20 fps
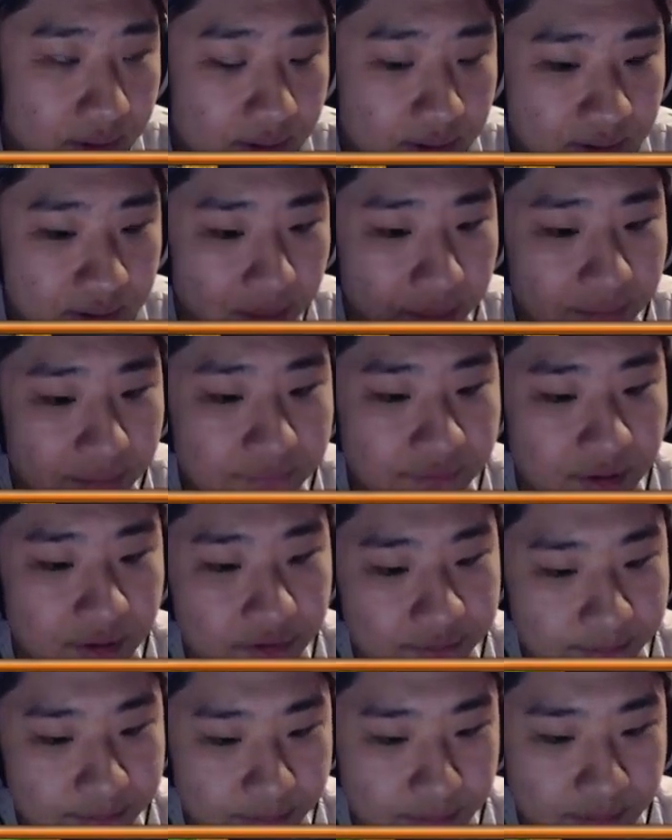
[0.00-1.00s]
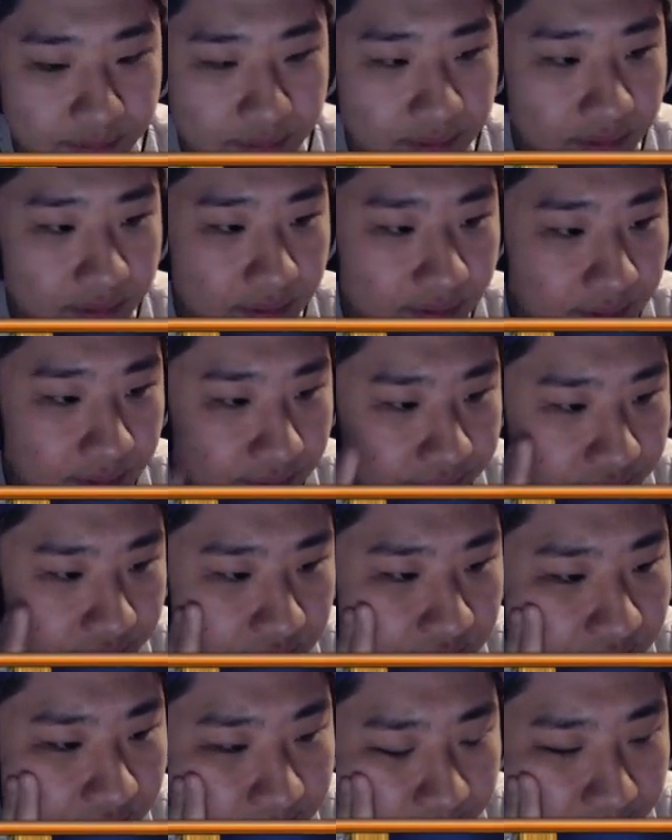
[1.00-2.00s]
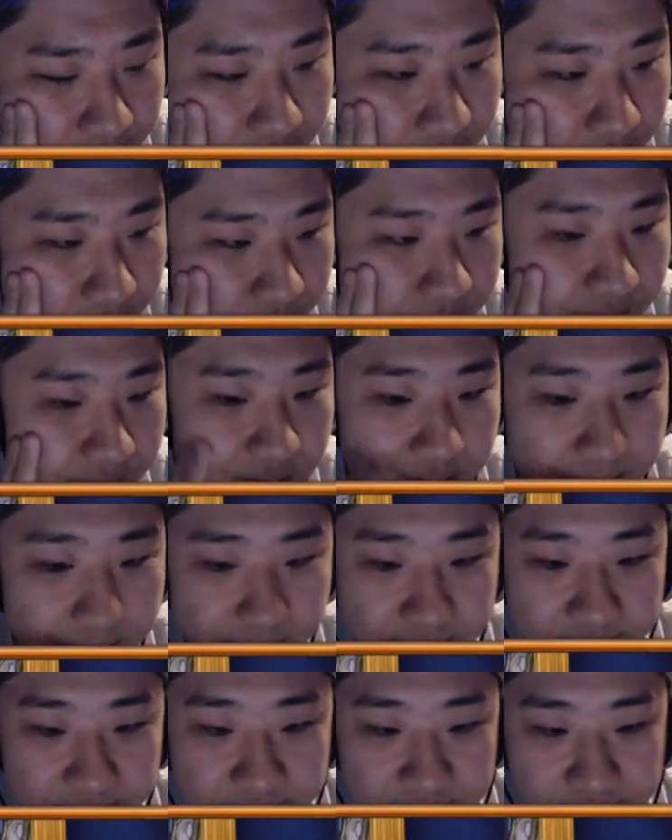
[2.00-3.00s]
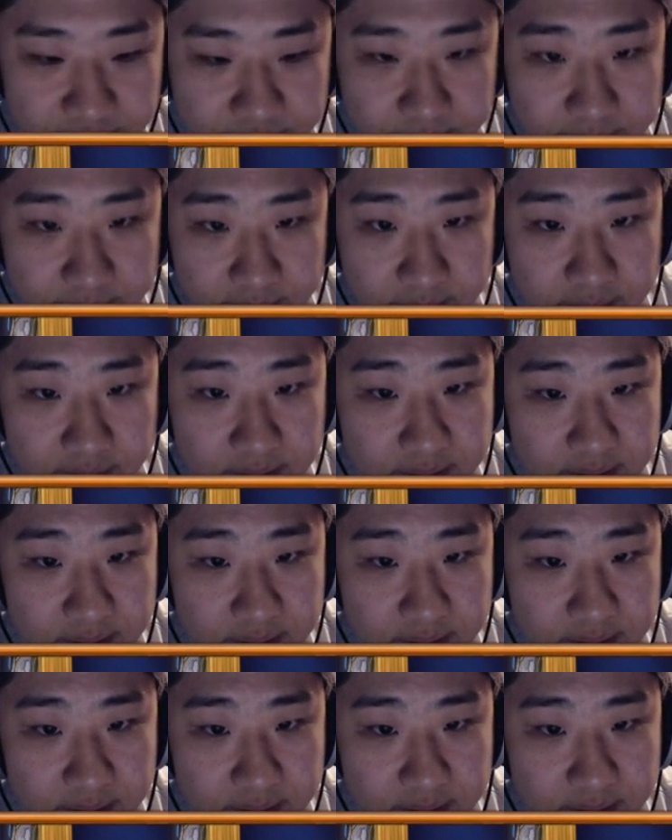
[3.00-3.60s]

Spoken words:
double Frostbolt for 10 mana with Anomalous as well.